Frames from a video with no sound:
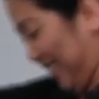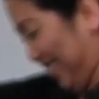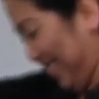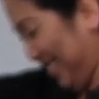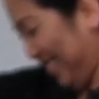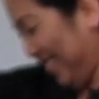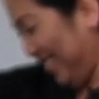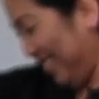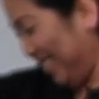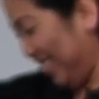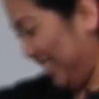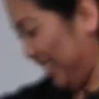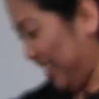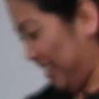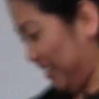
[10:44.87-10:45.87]

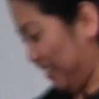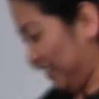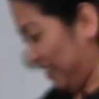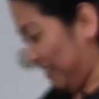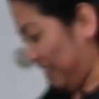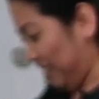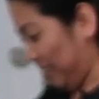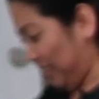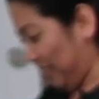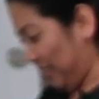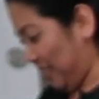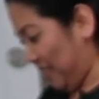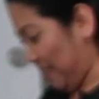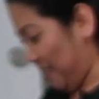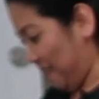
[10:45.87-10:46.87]

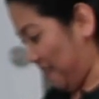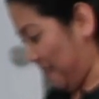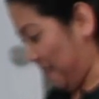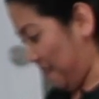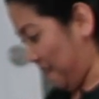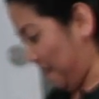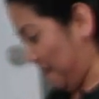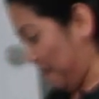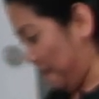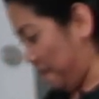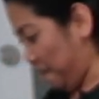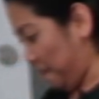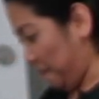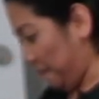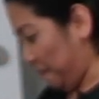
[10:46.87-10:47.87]

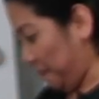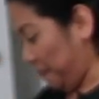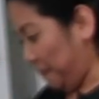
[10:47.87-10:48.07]
No one is speaking in this clip.